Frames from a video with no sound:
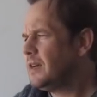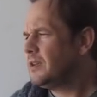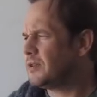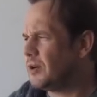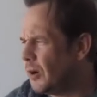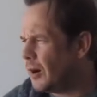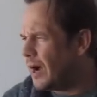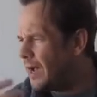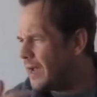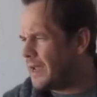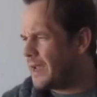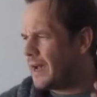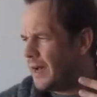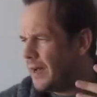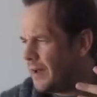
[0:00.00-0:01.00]
So
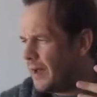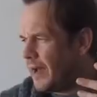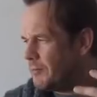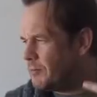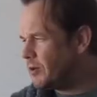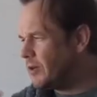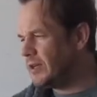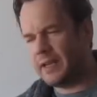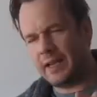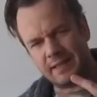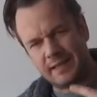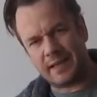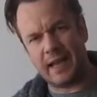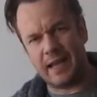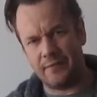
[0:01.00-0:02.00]
I'm doing it as
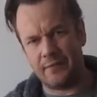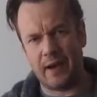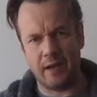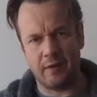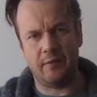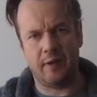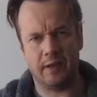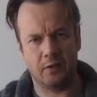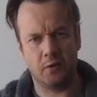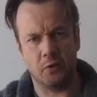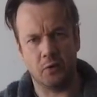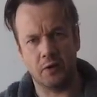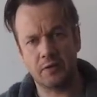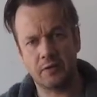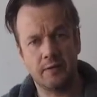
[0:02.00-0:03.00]
a kind of Advent
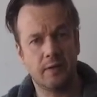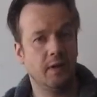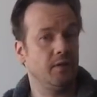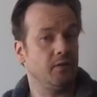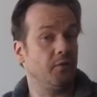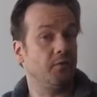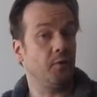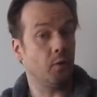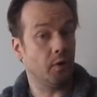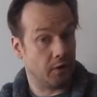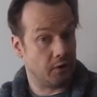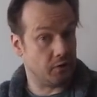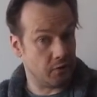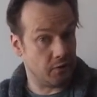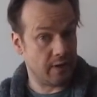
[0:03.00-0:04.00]
course. So if you
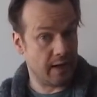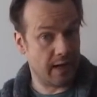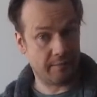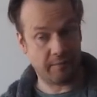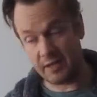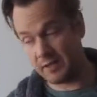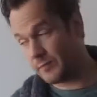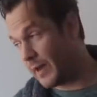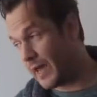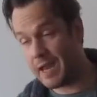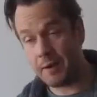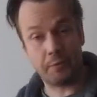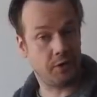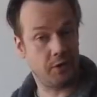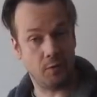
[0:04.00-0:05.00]
want to do that, let's
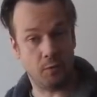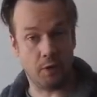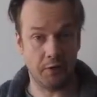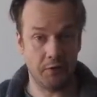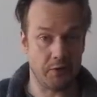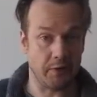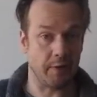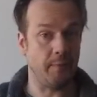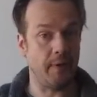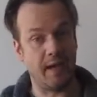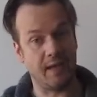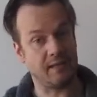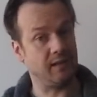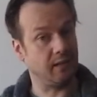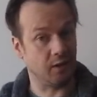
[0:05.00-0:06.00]
pay what you want. You can pay
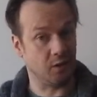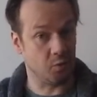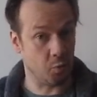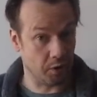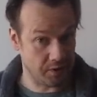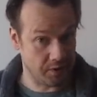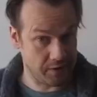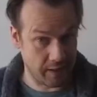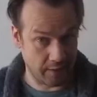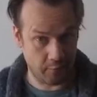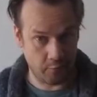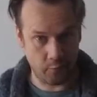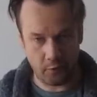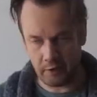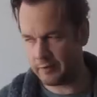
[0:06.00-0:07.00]
as little as 1 cent
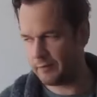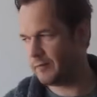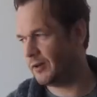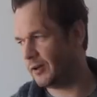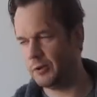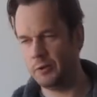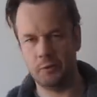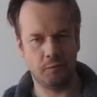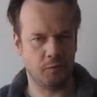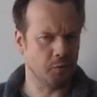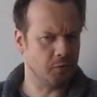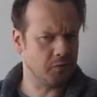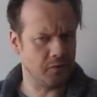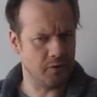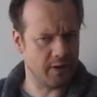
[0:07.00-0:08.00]
for it, although
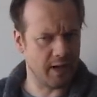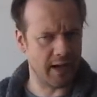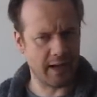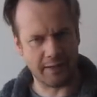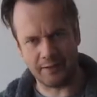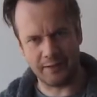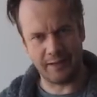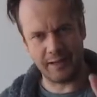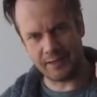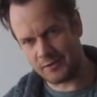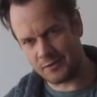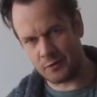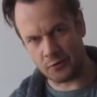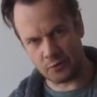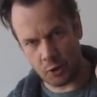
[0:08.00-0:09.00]
don't do that
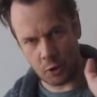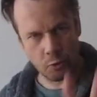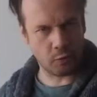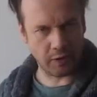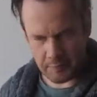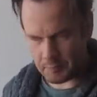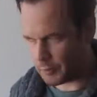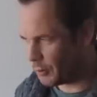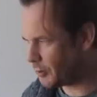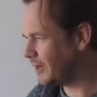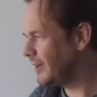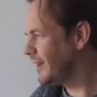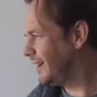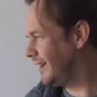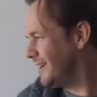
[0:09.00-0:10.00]
unless you're totally broke.
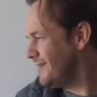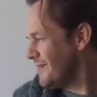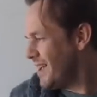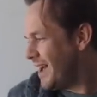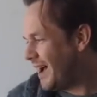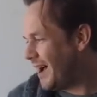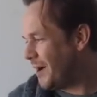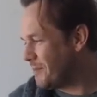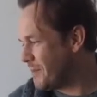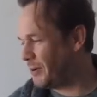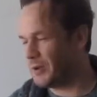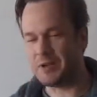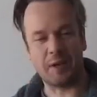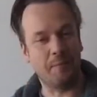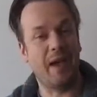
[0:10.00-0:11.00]

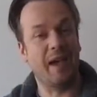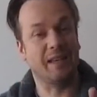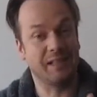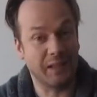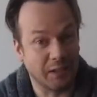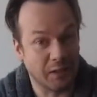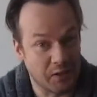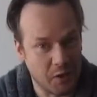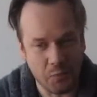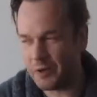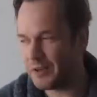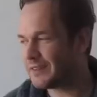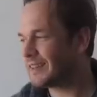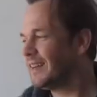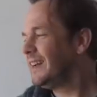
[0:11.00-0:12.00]
but you can pay as little as you
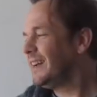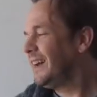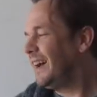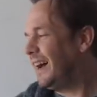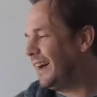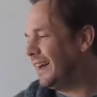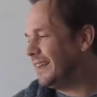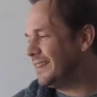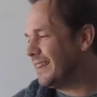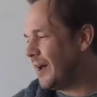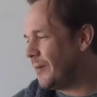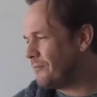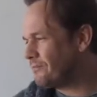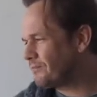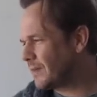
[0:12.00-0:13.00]
want.
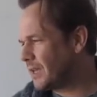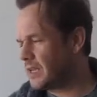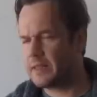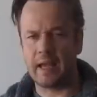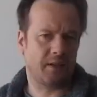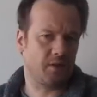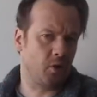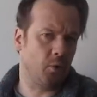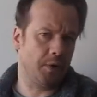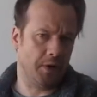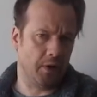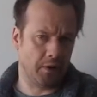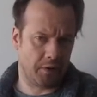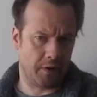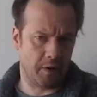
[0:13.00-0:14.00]
And that's going
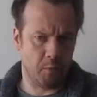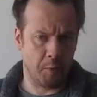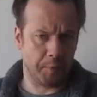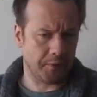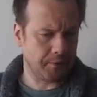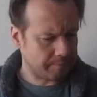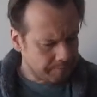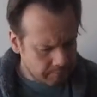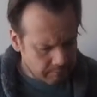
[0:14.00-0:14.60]
on at the moment.